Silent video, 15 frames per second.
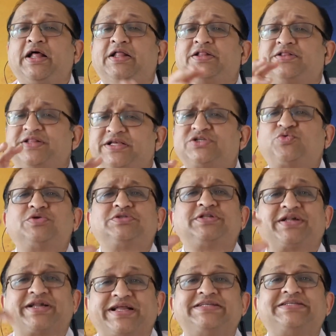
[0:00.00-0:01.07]
This was
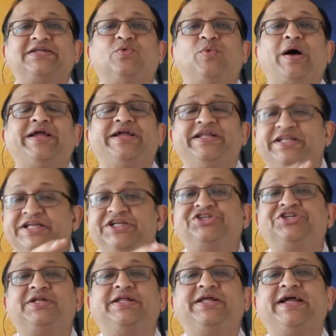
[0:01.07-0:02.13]
the reason why
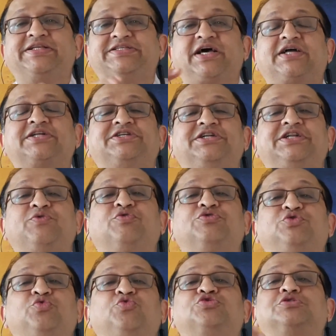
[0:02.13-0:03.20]
initially HRCT was
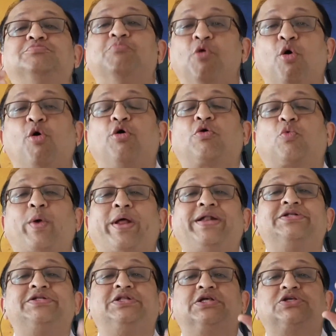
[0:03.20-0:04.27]
used more
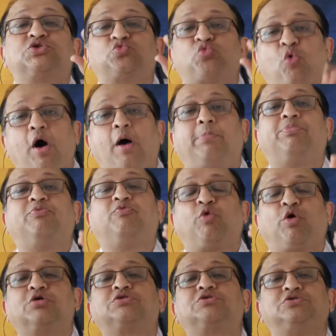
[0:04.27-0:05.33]
when the swab
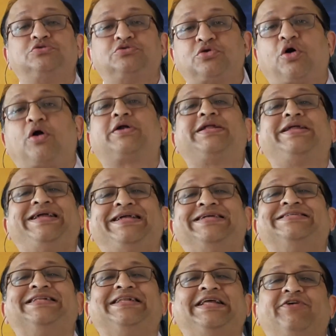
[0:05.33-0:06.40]
was not
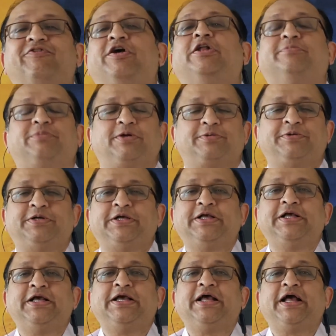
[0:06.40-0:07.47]
easily available.
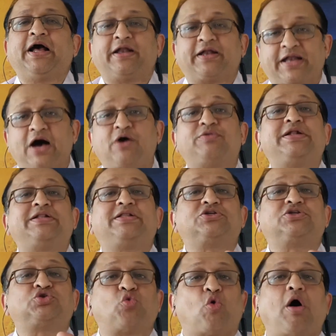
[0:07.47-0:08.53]
Now that the
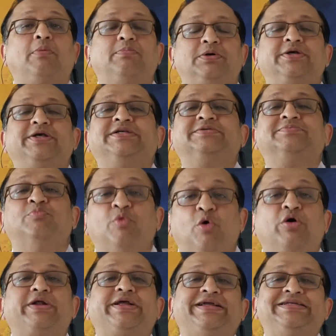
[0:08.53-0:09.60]
swab is
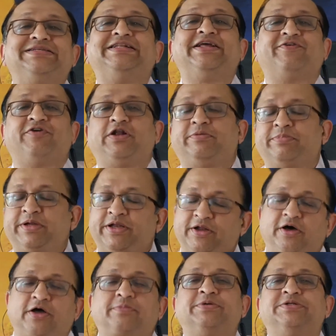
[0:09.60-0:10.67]
more easily available in
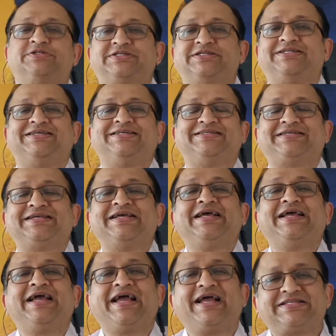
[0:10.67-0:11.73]
urban cities,
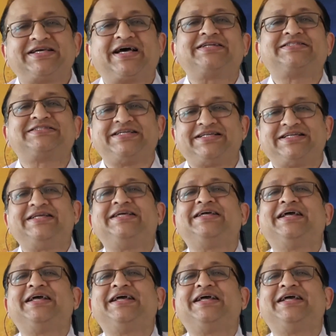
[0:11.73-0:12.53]
HRCT